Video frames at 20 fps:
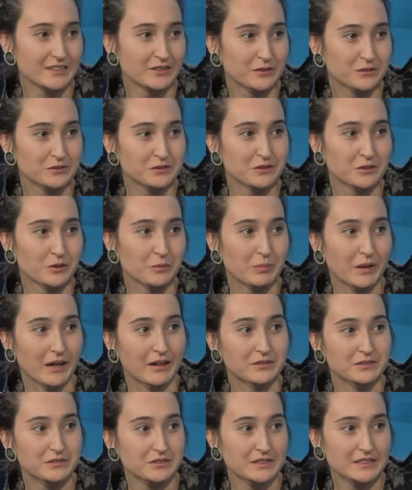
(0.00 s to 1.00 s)
knows no
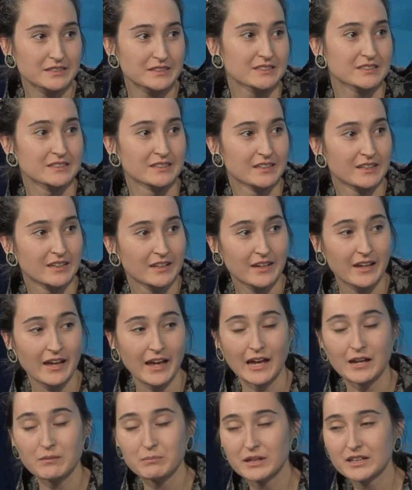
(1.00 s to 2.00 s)
boundaries.
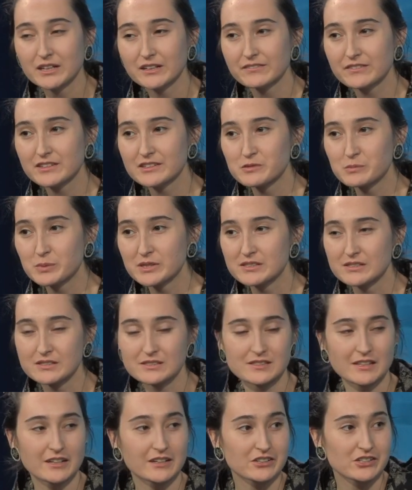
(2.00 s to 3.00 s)
And many of the species
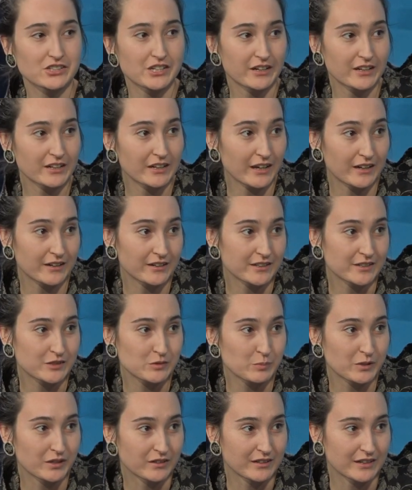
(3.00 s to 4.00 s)
that are sharing areas
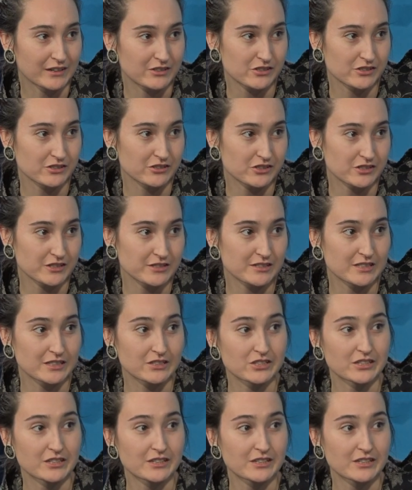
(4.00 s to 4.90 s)
beyond national jurisdiction,